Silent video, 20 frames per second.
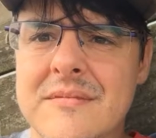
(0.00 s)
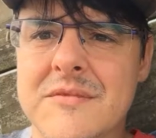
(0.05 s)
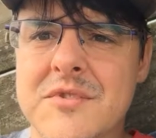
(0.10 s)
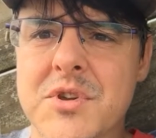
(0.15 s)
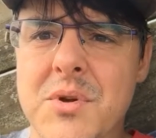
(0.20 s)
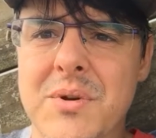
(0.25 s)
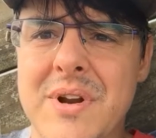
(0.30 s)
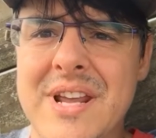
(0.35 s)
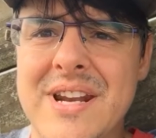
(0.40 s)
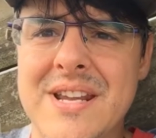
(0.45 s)

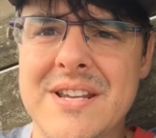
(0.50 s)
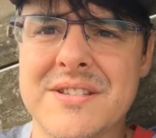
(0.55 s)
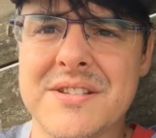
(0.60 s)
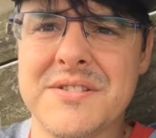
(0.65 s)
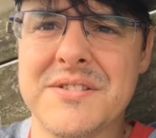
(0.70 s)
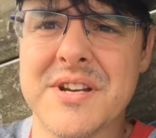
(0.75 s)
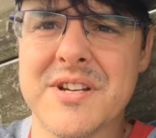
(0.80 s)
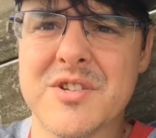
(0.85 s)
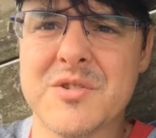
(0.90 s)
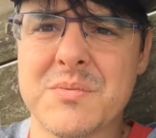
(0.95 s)
So ladies
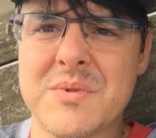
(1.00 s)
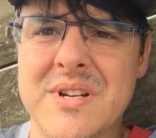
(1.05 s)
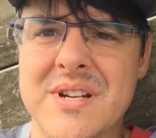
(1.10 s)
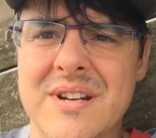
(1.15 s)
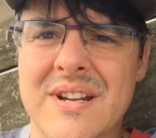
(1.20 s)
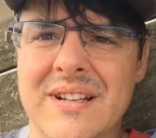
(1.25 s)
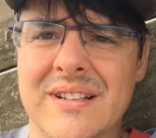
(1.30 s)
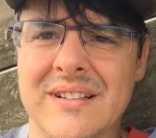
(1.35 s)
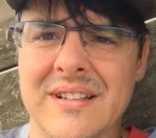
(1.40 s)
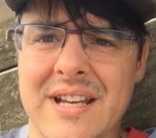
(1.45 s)

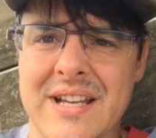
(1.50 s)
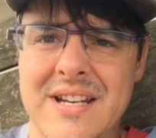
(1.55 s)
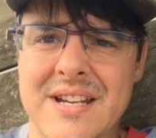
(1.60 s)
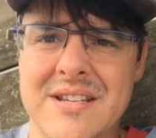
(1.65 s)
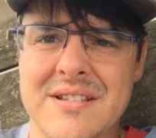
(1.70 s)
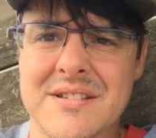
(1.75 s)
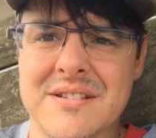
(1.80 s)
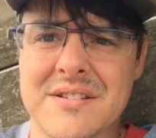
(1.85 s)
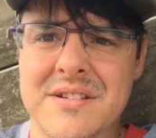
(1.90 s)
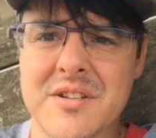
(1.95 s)

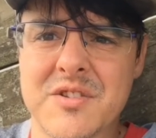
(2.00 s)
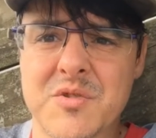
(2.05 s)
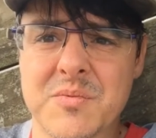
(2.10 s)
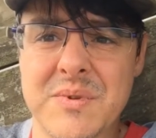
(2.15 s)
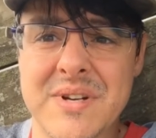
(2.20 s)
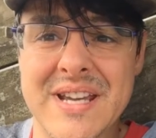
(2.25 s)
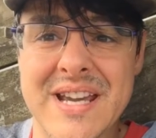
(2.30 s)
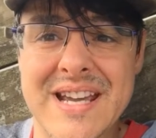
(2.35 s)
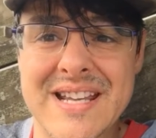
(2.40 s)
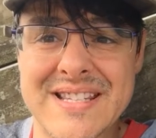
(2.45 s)
and
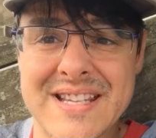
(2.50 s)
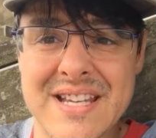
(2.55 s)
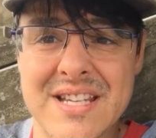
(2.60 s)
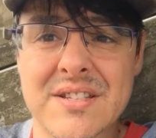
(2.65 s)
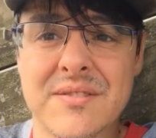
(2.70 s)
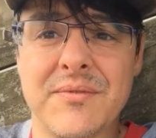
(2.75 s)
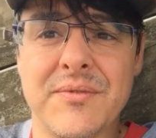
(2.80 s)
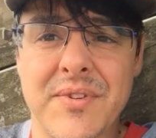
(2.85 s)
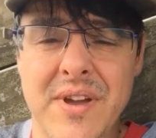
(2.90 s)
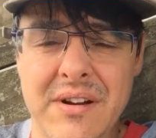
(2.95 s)
gentlemen, it
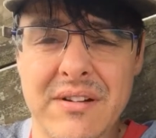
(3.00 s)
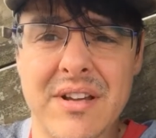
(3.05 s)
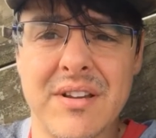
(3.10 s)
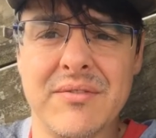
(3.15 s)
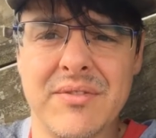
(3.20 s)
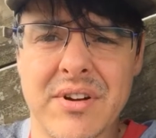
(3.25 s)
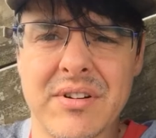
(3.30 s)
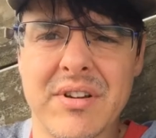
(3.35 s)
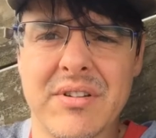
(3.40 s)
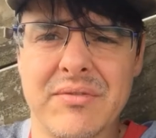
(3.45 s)
is
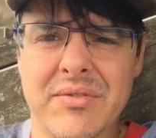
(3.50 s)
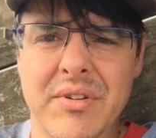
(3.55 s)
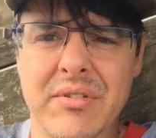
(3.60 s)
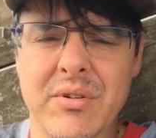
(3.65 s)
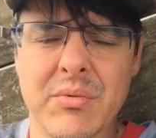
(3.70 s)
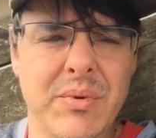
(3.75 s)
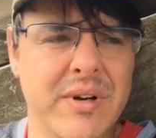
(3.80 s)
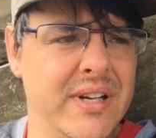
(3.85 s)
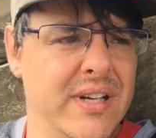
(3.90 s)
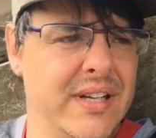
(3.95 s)
very, very,
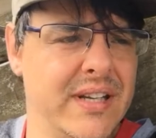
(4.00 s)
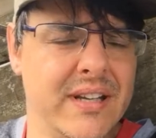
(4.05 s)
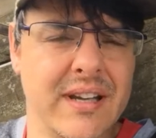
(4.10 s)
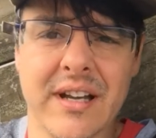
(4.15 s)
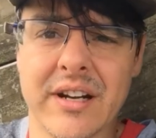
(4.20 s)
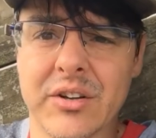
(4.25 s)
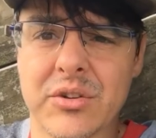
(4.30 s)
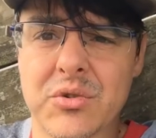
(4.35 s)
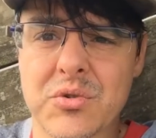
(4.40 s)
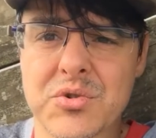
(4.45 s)
very windy,
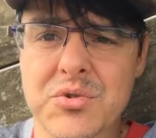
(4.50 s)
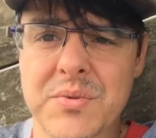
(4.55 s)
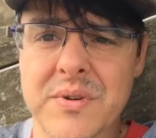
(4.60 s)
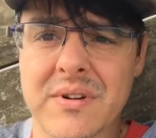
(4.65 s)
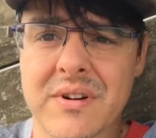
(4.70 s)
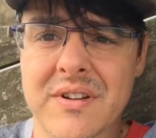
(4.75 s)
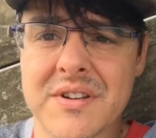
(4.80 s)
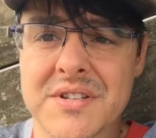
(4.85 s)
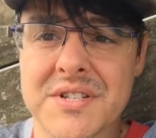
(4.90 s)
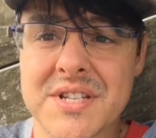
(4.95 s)
and of course
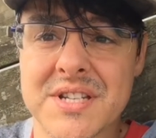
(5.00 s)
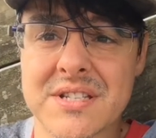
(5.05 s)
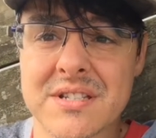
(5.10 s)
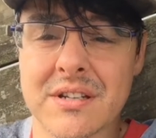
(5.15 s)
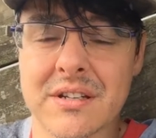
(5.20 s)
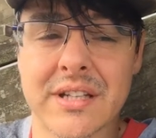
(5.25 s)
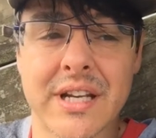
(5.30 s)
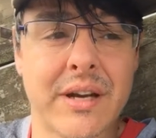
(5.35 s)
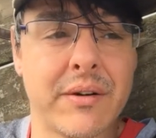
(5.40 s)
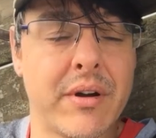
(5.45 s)
we are at the
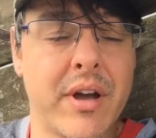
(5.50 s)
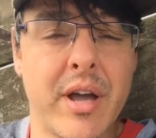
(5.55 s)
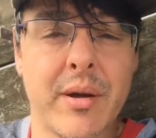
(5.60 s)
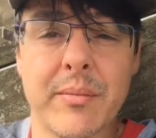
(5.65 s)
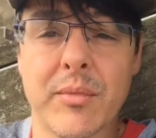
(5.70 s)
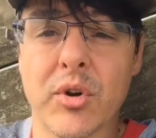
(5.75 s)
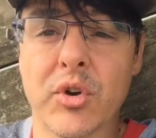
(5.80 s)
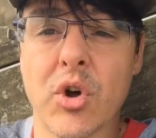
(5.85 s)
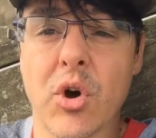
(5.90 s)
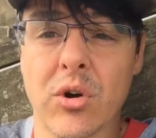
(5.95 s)
seaside. Now I
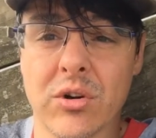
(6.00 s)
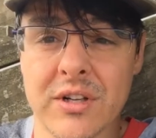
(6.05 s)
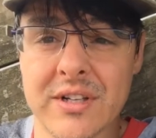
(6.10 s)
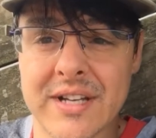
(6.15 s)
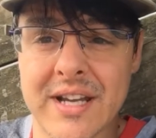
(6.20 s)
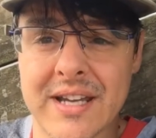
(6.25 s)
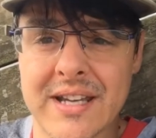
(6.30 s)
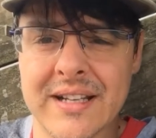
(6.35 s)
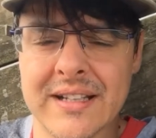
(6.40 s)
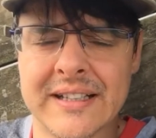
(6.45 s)
am on
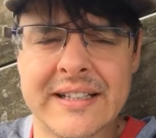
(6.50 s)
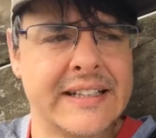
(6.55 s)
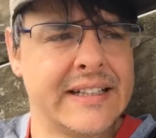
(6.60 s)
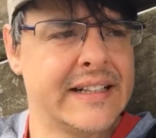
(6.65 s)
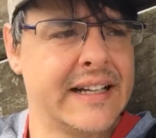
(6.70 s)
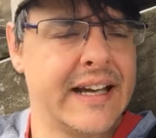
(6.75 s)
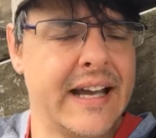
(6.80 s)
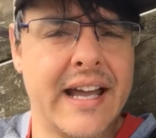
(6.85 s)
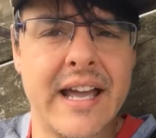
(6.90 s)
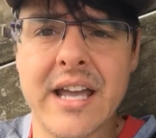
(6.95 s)
holiday
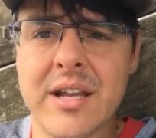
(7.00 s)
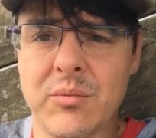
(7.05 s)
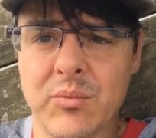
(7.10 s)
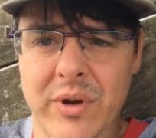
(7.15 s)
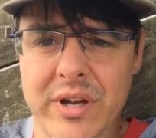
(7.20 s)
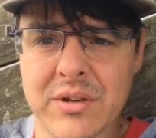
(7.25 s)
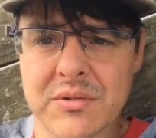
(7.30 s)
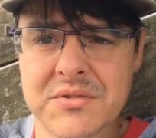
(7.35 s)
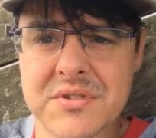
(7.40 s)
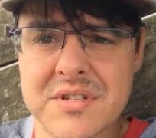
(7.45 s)

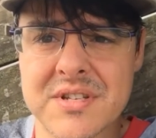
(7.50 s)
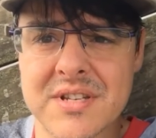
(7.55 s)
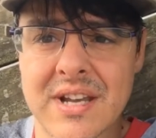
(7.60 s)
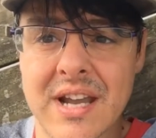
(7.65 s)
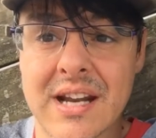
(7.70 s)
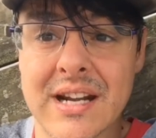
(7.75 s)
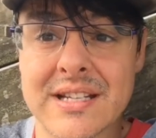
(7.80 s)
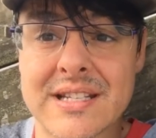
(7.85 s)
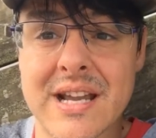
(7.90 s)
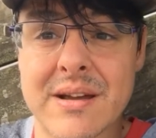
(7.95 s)
in Wales,
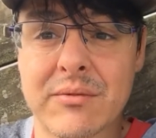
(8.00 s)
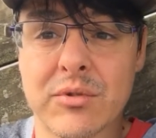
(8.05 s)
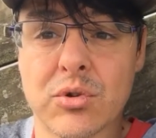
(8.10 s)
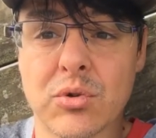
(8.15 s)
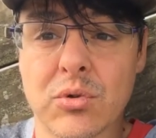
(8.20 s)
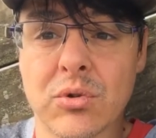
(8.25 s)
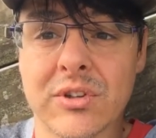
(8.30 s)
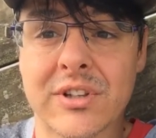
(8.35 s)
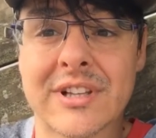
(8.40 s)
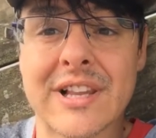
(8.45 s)
in a town
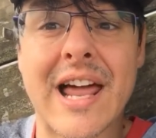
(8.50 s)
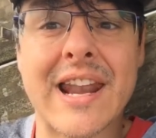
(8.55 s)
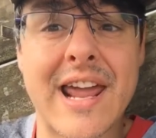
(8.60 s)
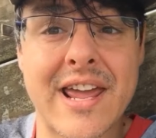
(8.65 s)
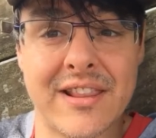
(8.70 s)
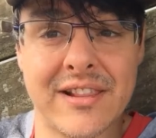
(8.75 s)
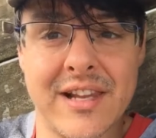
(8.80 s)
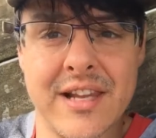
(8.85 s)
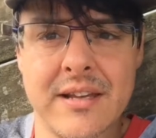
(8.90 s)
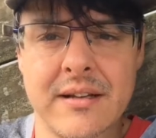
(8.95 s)
called
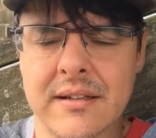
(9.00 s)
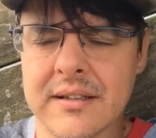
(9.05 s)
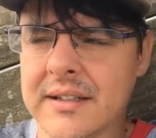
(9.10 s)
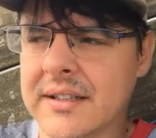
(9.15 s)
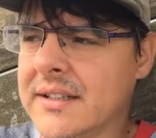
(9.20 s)
Llanelli,